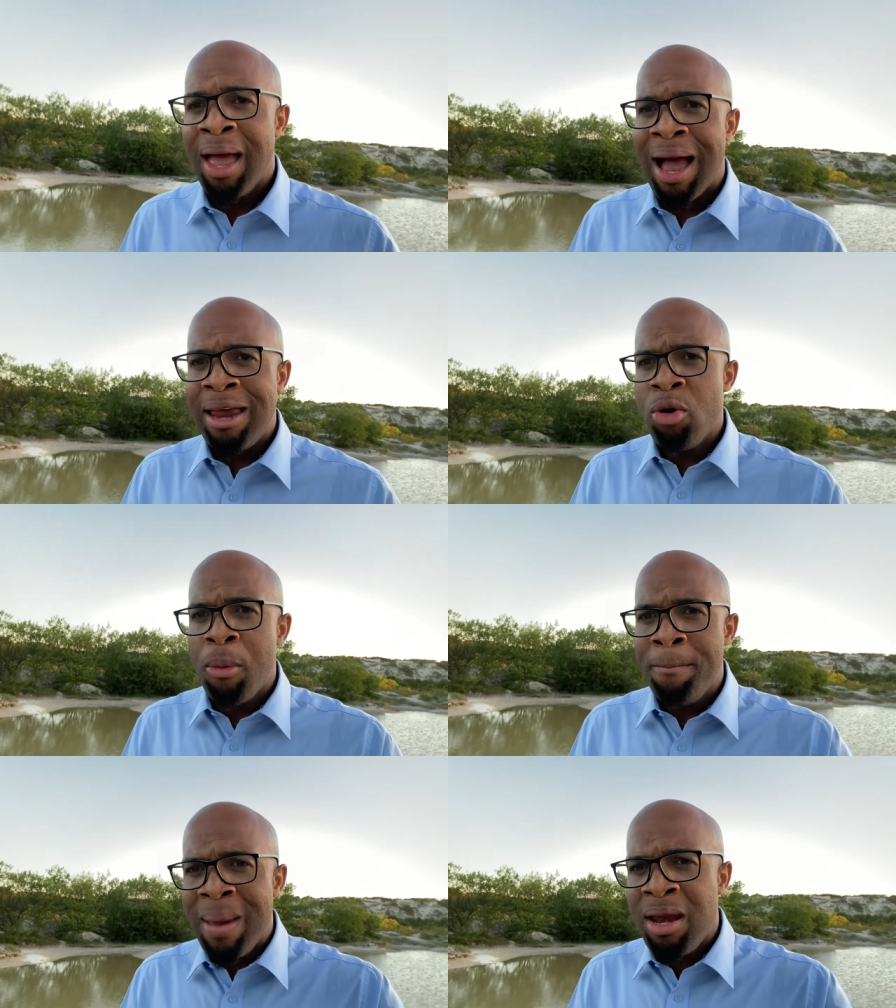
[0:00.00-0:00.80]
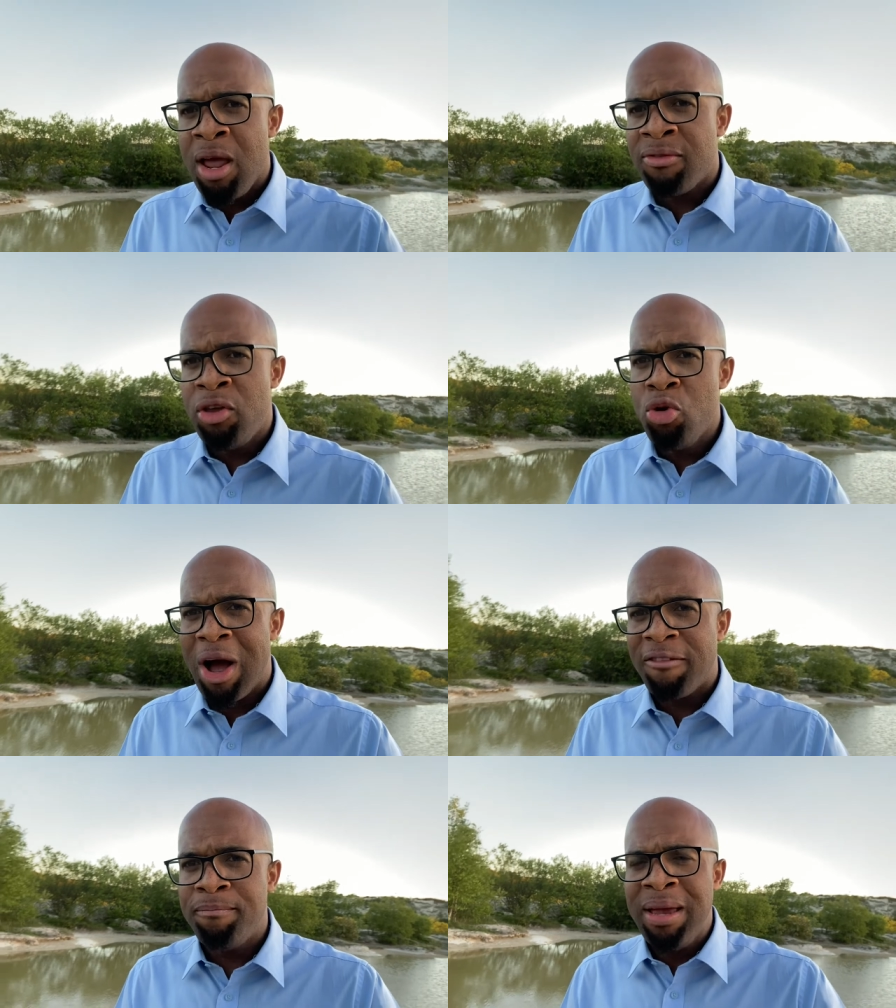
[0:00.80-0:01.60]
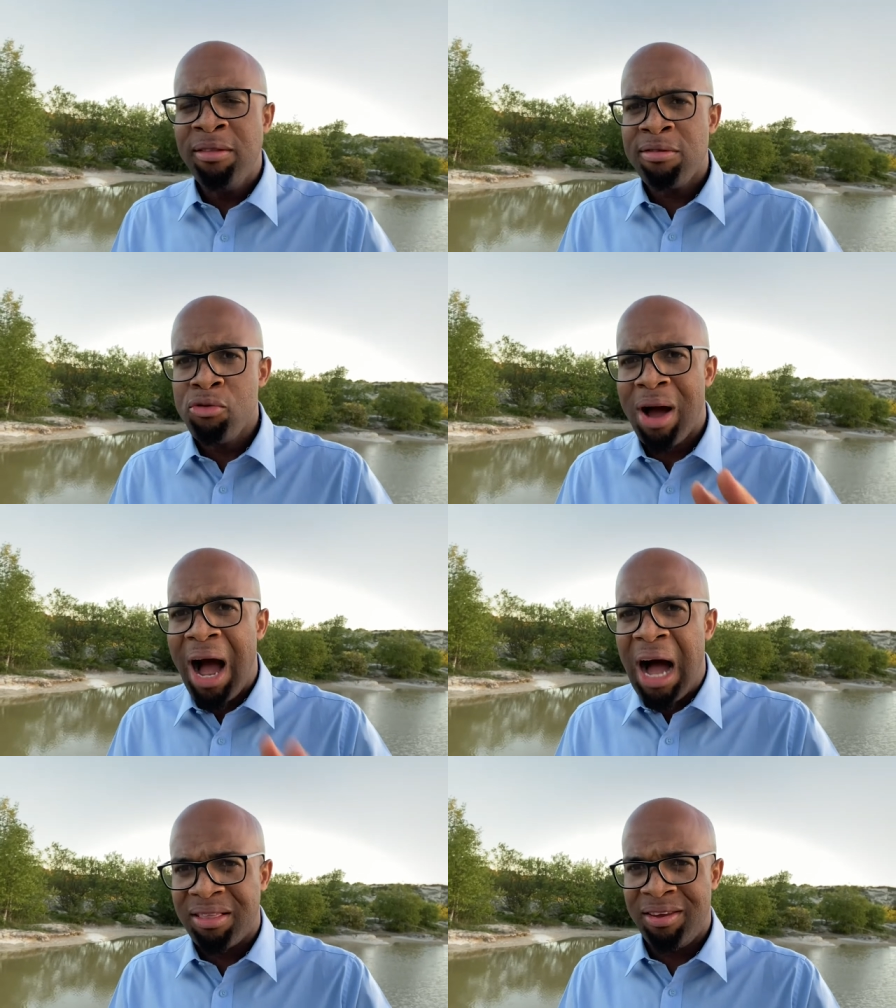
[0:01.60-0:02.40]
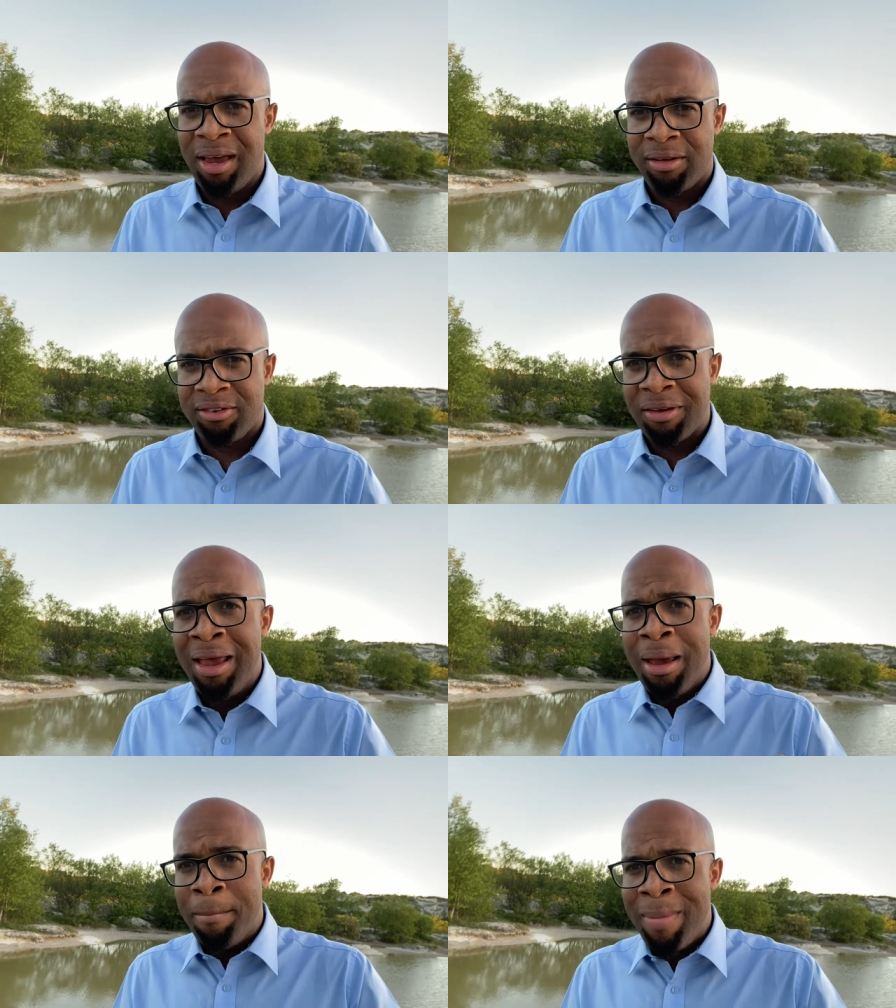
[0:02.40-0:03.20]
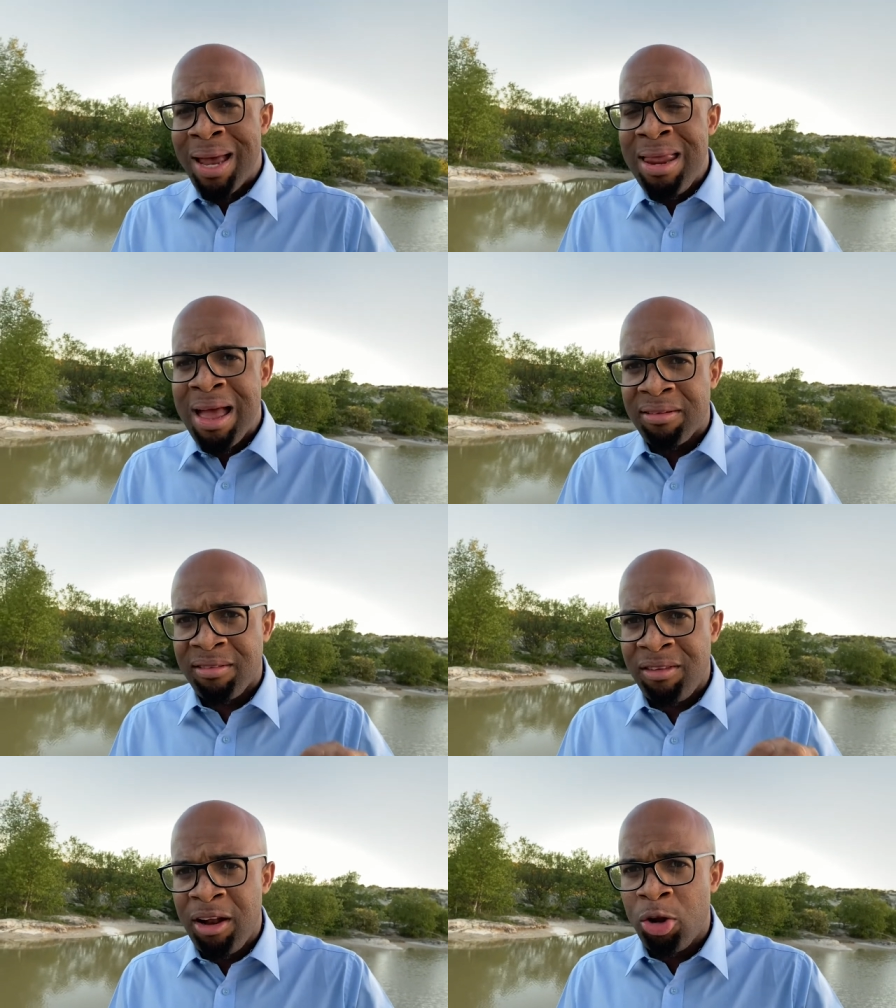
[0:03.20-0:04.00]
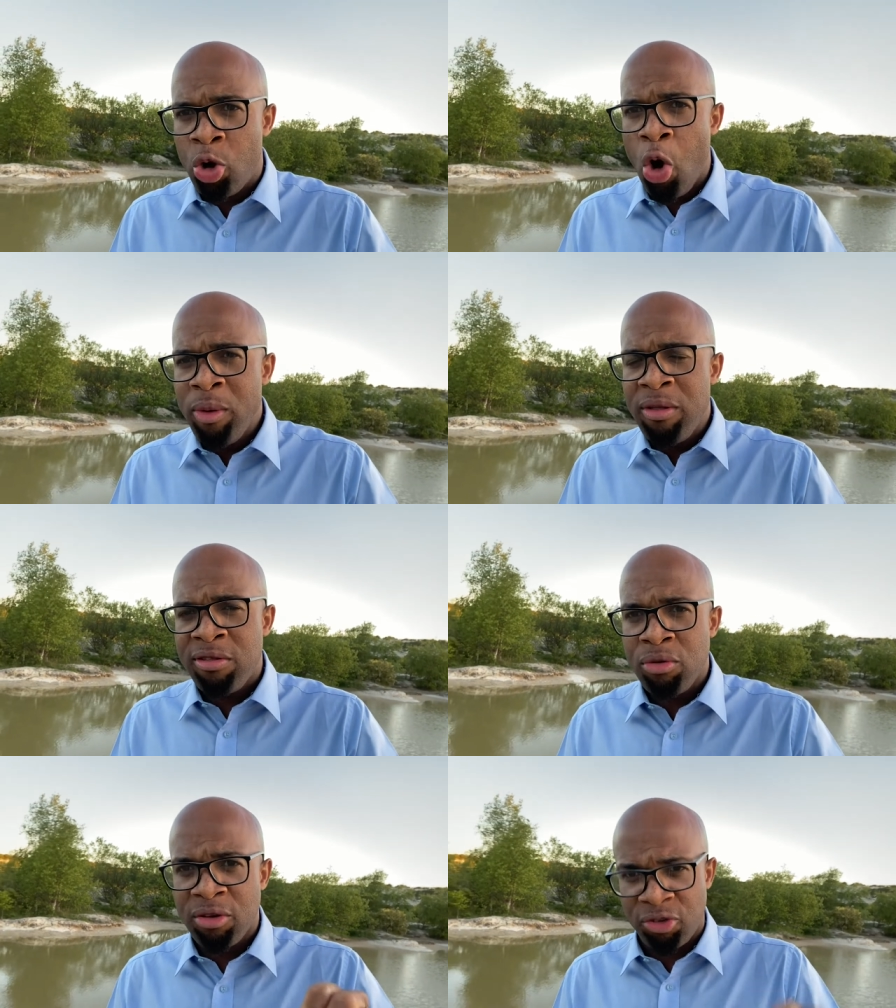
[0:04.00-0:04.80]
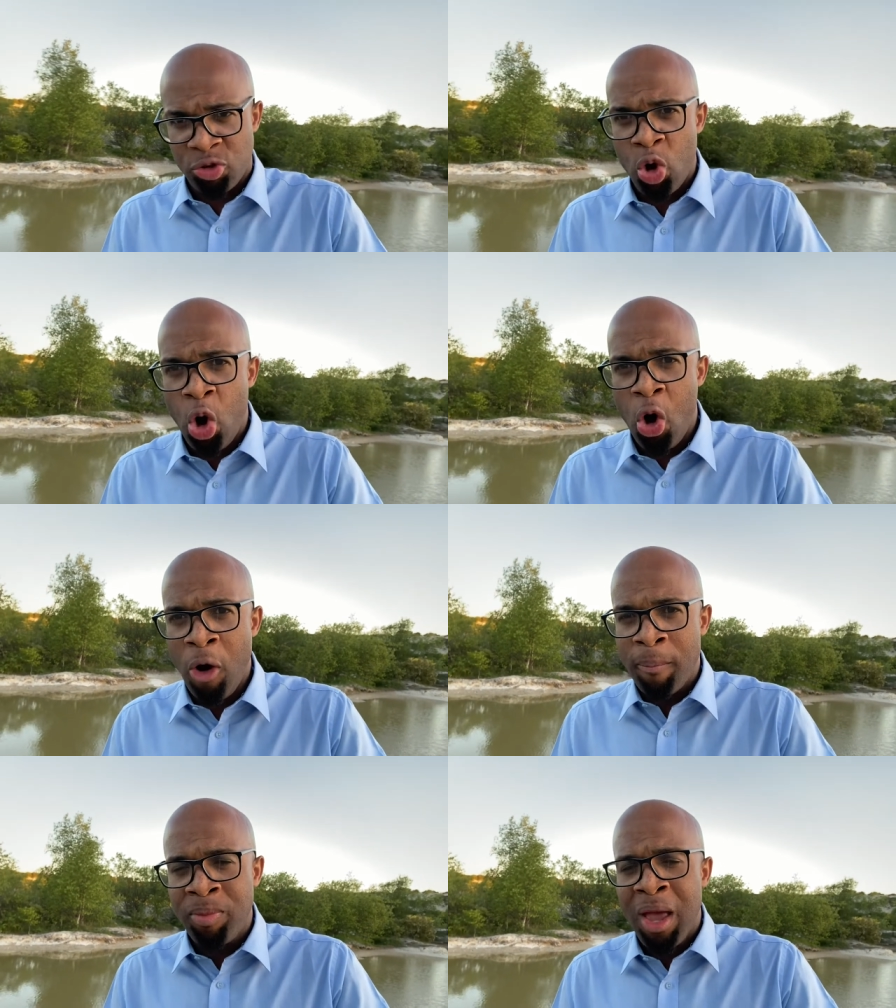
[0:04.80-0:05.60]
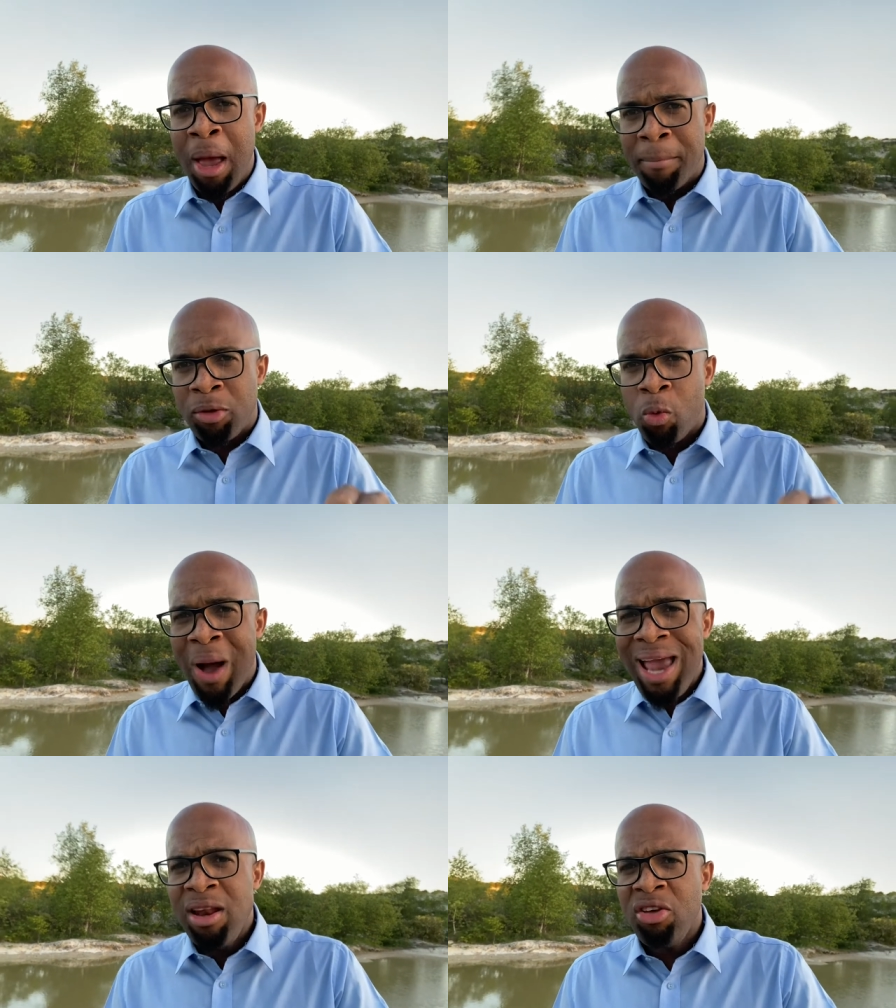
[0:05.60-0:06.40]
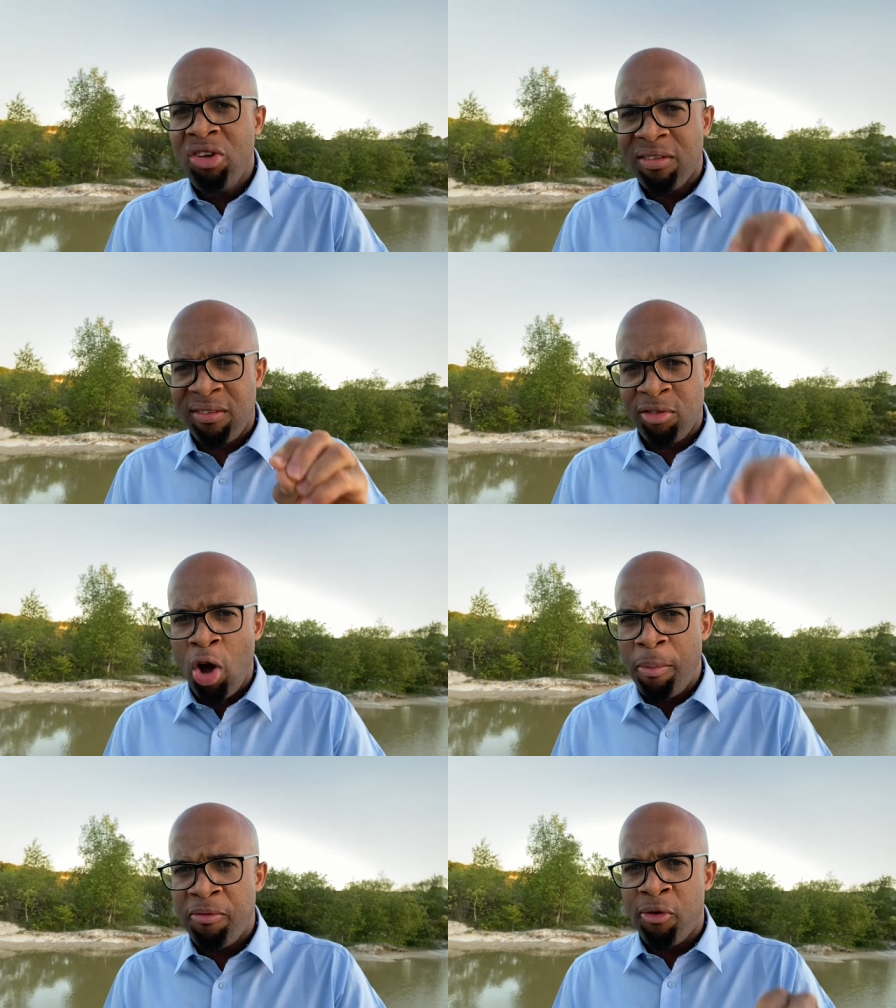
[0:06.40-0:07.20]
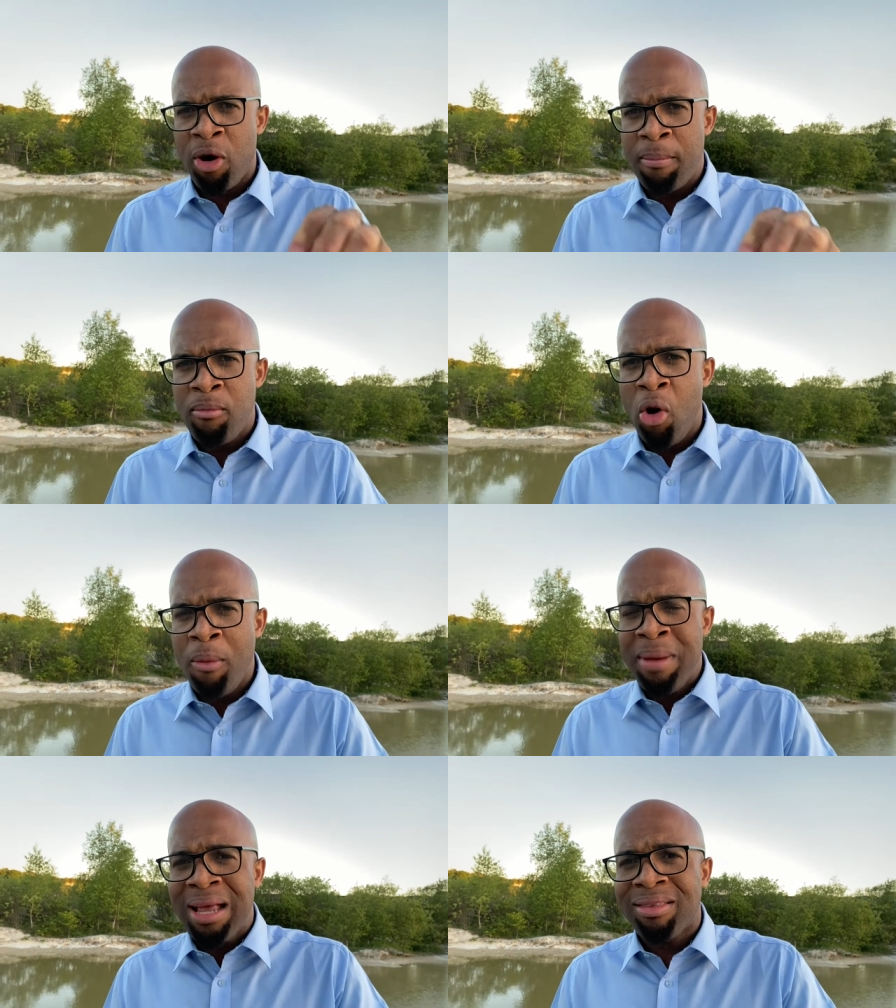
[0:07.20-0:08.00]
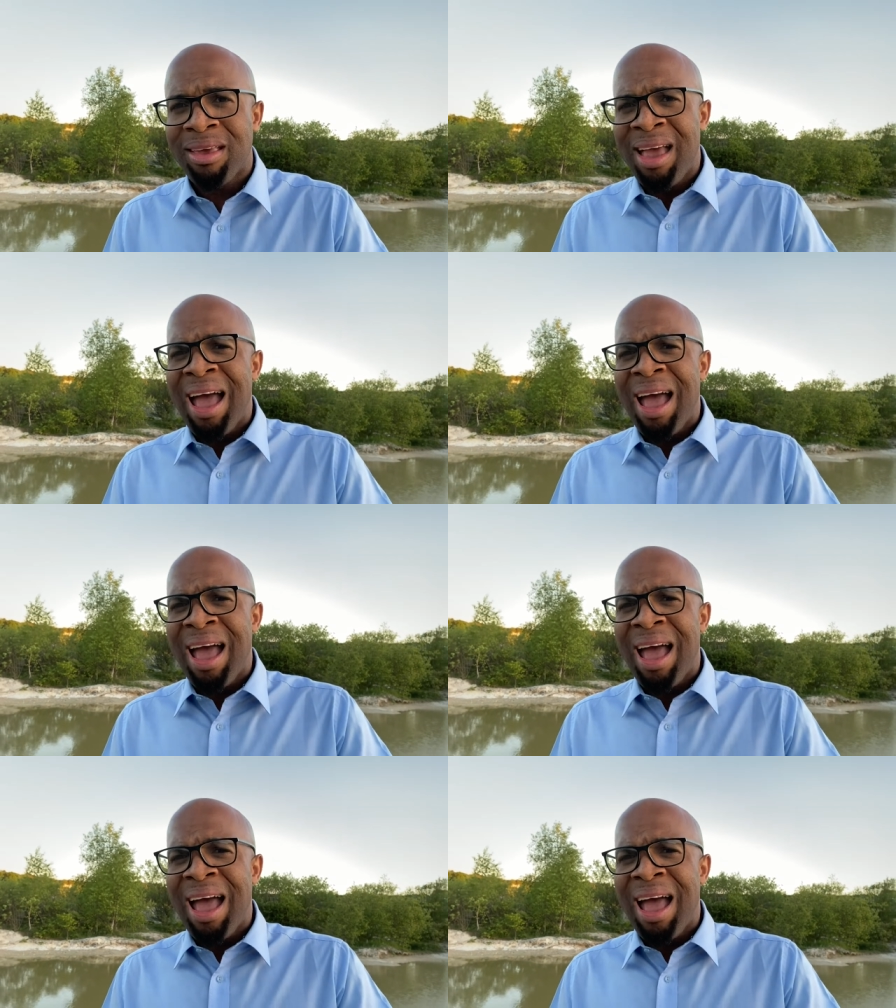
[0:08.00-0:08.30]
I know many of you have been through through heartaches. Many are still going through the storm. But why not just stop for a moment